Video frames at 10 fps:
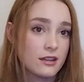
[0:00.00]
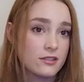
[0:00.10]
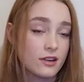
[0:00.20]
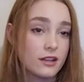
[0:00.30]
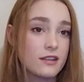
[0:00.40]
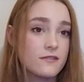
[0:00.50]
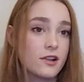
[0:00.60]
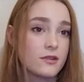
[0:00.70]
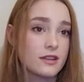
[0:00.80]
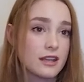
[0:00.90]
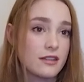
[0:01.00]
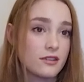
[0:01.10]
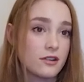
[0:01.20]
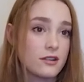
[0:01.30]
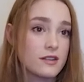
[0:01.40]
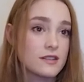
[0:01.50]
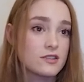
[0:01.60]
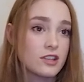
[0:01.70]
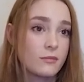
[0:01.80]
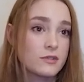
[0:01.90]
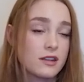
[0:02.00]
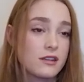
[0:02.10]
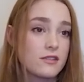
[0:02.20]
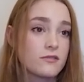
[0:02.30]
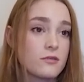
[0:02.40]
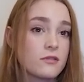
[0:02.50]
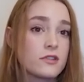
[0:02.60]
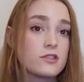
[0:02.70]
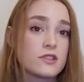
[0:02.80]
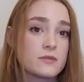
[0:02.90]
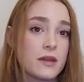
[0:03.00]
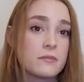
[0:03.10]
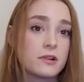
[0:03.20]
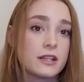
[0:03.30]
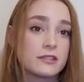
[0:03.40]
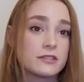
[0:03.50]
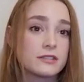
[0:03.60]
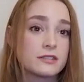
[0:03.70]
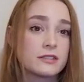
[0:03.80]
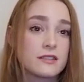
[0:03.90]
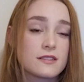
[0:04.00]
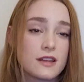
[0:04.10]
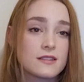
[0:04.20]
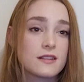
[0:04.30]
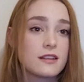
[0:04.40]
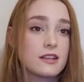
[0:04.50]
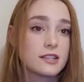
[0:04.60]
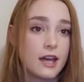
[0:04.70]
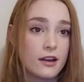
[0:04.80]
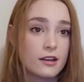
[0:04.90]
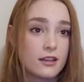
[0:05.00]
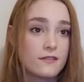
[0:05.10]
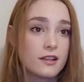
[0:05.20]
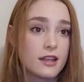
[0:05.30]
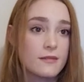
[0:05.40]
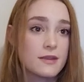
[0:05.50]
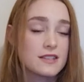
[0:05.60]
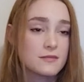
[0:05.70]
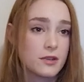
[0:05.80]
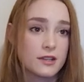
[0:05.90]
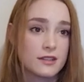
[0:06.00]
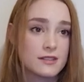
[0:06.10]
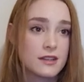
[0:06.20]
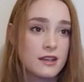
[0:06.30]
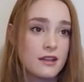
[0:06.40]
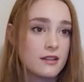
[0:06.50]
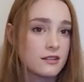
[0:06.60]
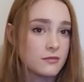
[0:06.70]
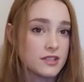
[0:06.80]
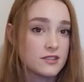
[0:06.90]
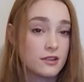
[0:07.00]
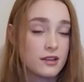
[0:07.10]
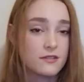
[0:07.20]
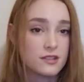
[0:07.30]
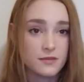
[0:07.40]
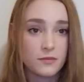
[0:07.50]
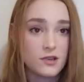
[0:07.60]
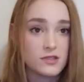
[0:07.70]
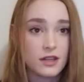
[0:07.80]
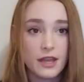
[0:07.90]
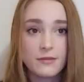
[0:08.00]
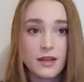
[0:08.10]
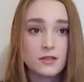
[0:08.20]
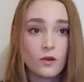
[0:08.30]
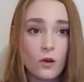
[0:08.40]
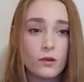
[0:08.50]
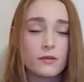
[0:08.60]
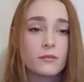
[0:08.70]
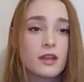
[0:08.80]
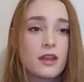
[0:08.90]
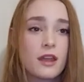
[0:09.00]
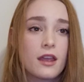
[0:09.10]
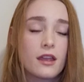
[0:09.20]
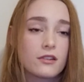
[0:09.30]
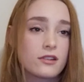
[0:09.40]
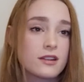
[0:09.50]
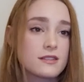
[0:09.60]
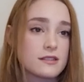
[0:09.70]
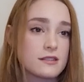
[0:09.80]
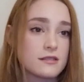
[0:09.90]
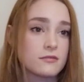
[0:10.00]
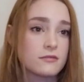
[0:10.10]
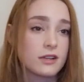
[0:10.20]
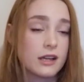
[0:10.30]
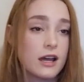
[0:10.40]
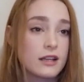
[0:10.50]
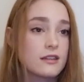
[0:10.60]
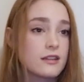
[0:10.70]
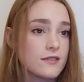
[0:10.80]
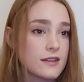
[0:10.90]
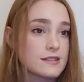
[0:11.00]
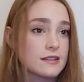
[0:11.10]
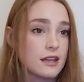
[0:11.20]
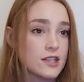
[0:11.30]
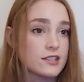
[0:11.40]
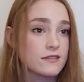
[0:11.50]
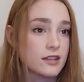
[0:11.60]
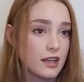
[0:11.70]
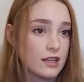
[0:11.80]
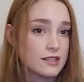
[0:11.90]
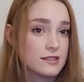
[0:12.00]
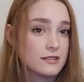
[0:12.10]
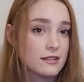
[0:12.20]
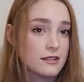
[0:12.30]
Directly following that, though, is a chapter in the form of a newspaper article discussing the entirety of the Limehouse murders, the mystery of the supposed Limehouse Golem, and criticism regarding the investigation of the case.